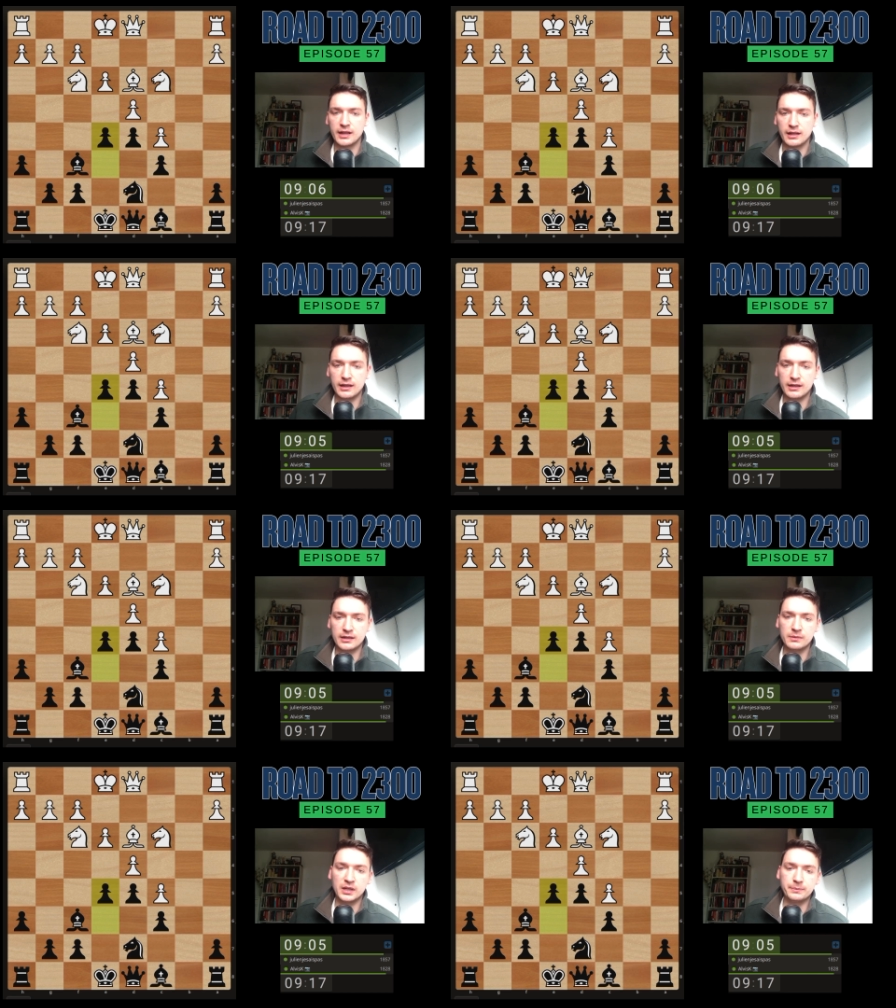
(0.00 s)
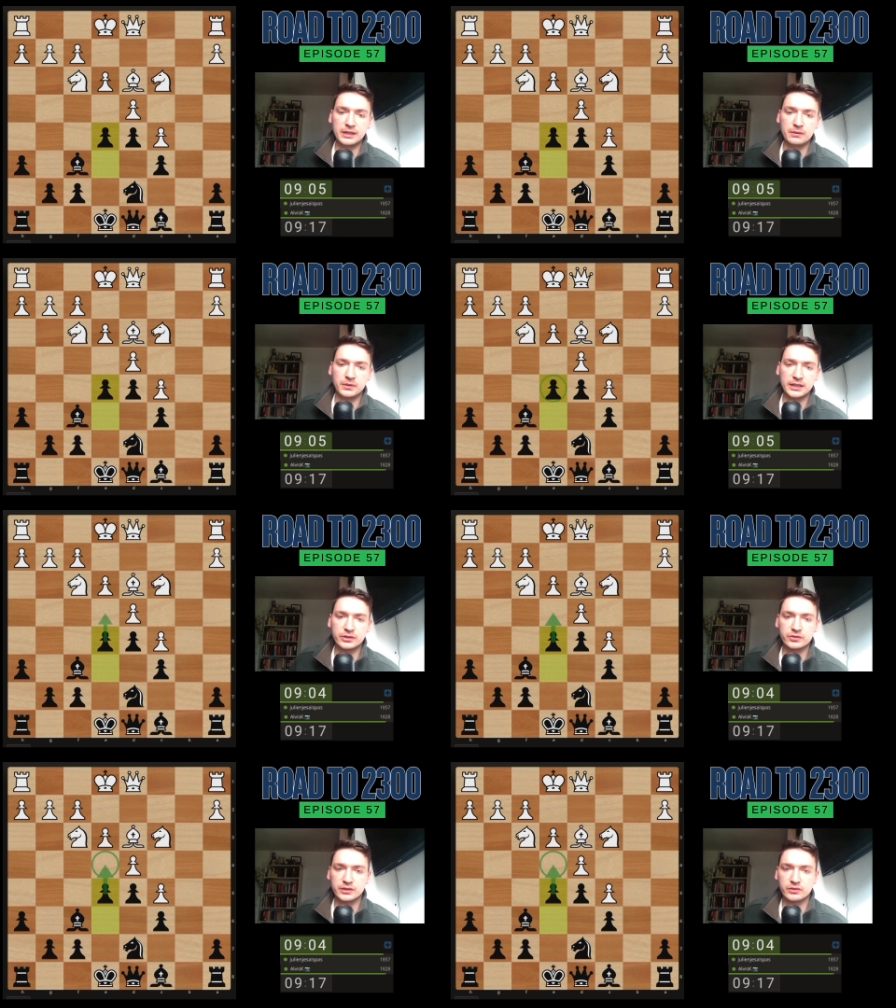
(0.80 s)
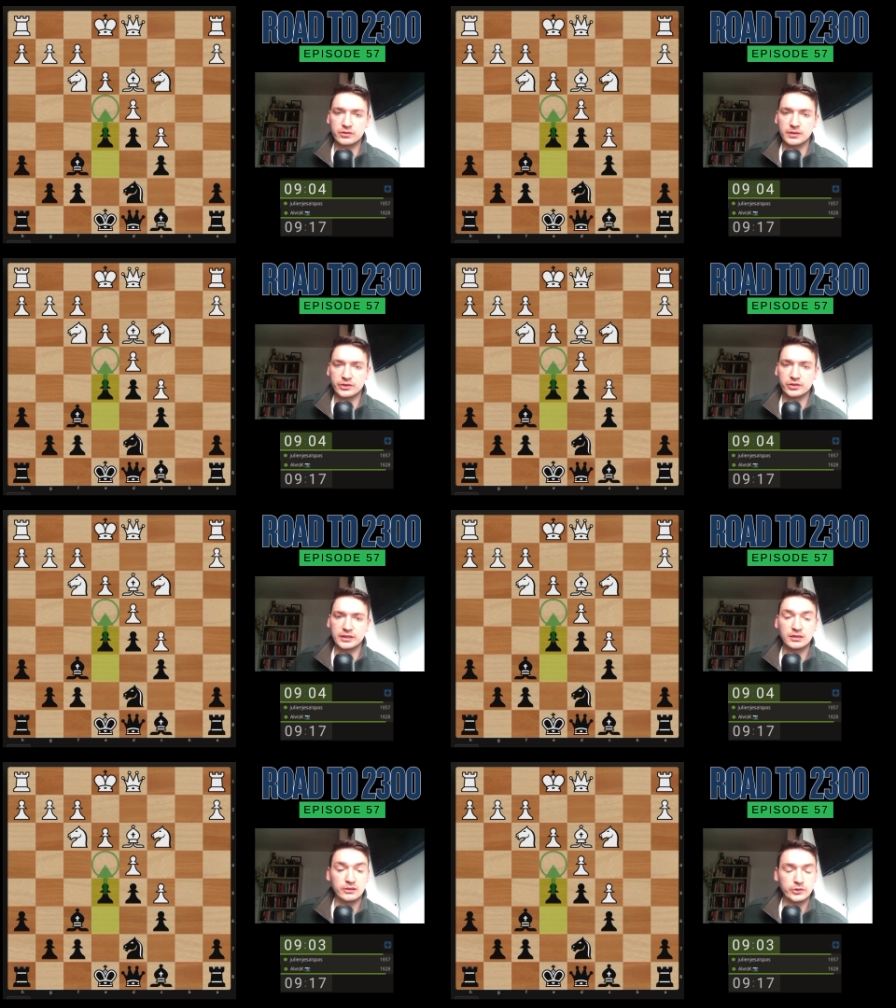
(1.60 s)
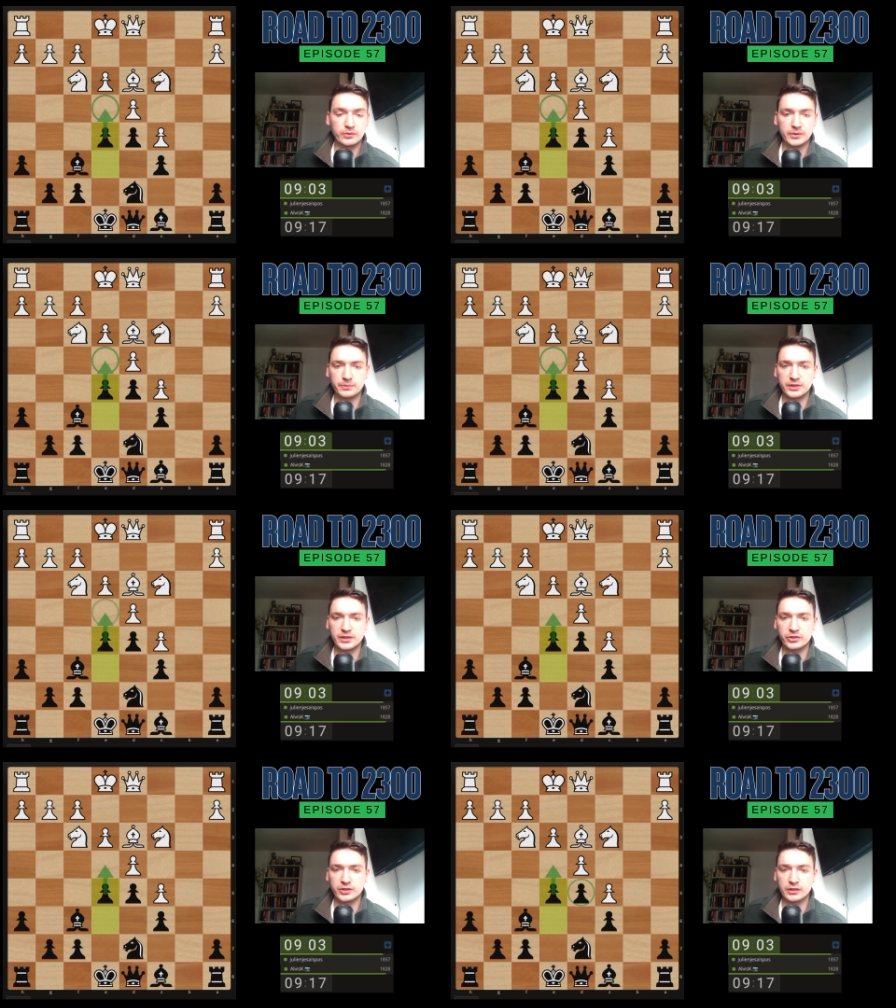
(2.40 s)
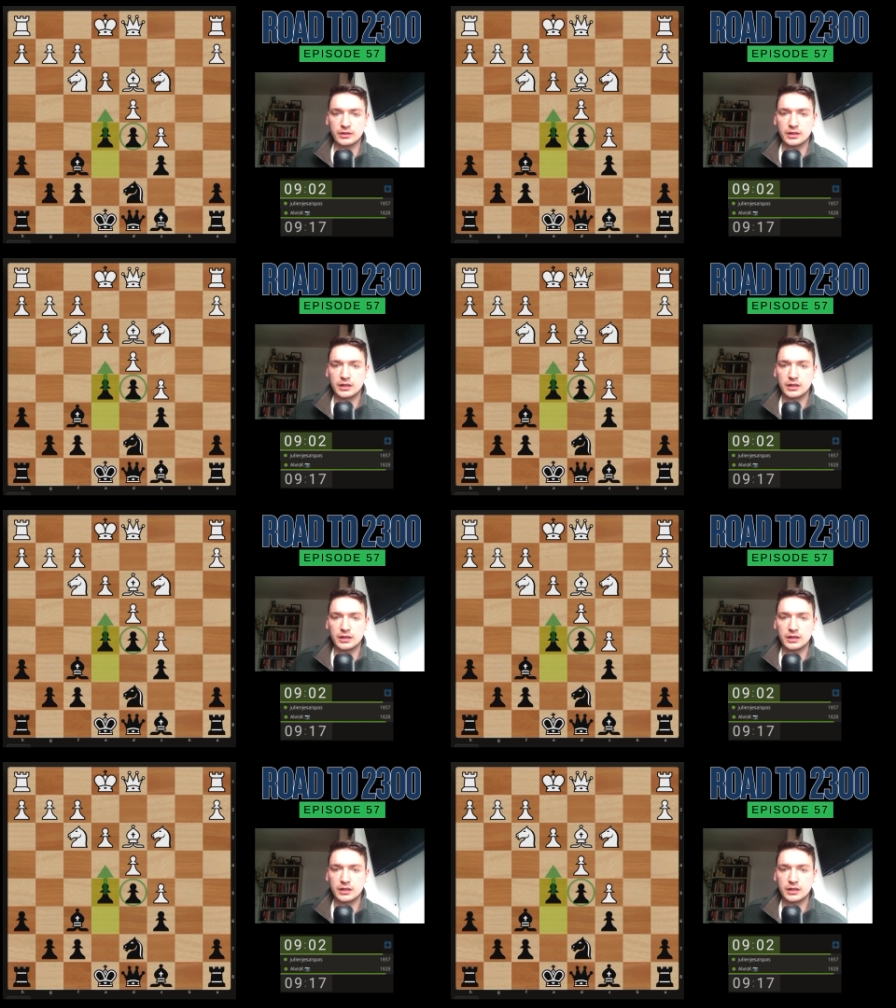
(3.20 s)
And it might be in my interest to actually close up the position